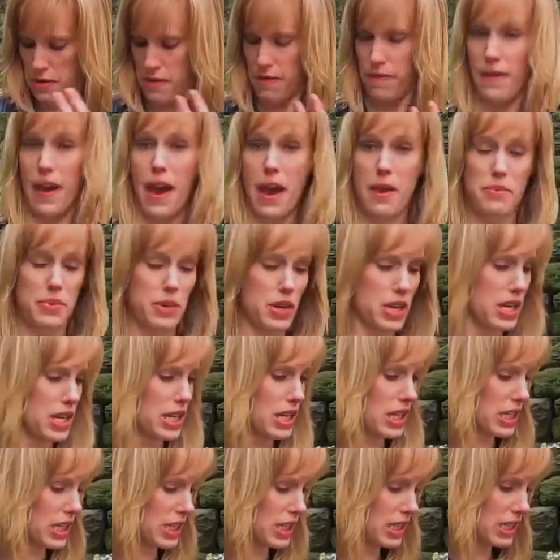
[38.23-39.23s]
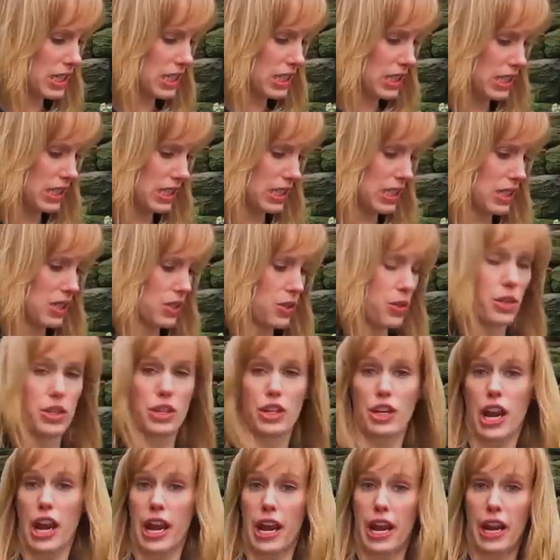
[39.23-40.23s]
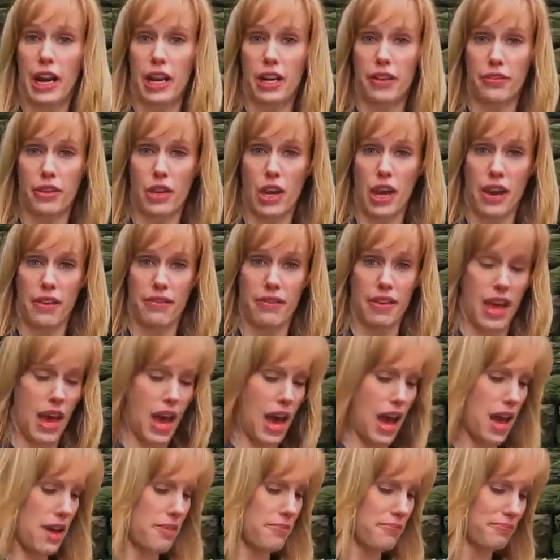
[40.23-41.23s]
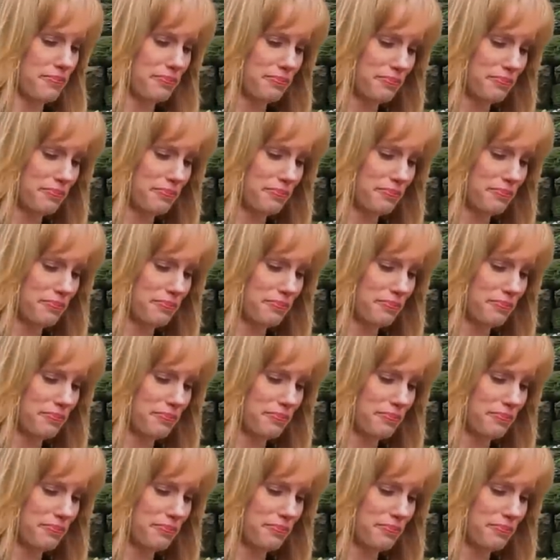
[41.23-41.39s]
fabric or your hair if you have that.